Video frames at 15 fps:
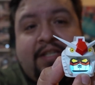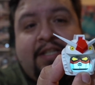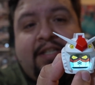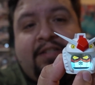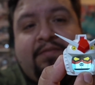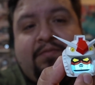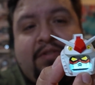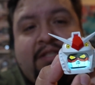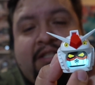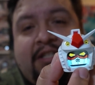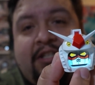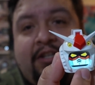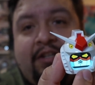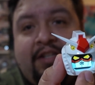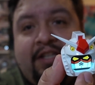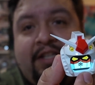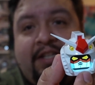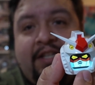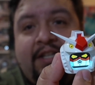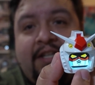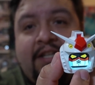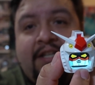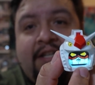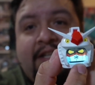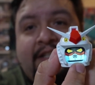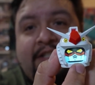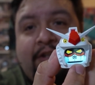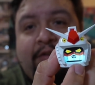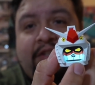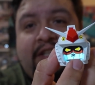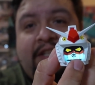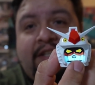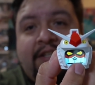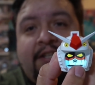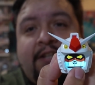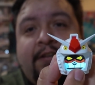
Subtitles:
It's clearly its own thing.